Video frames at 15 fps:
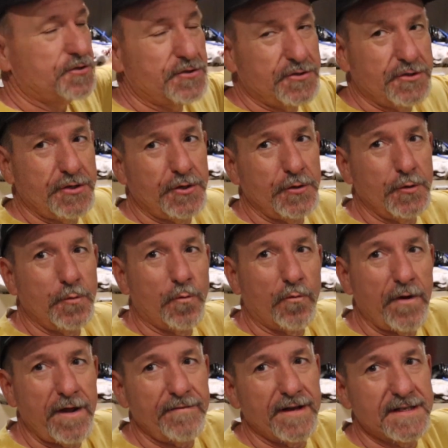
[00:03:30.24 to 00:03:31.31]
two
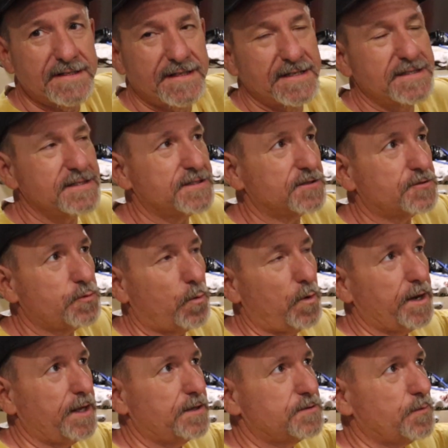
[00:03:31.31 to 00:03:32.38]
rivets. This is a
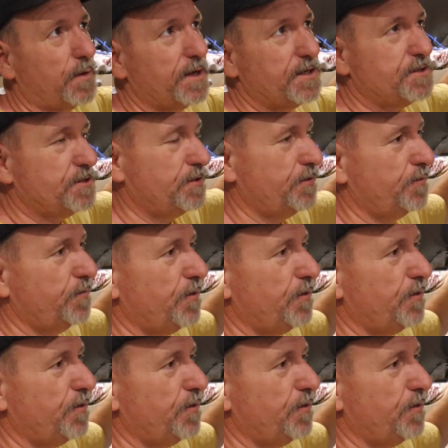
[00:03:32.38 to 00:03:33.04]
2022